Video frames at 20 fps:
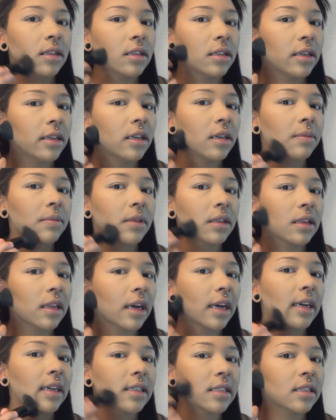clean up the
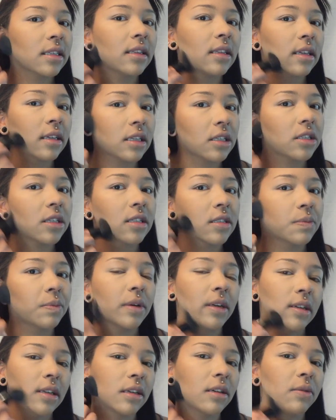lines and then just
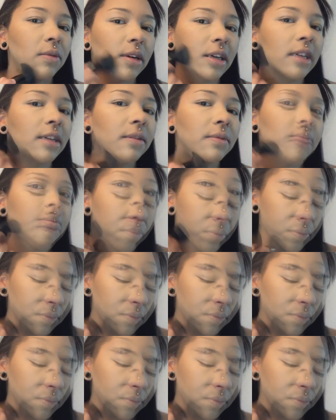blend it away.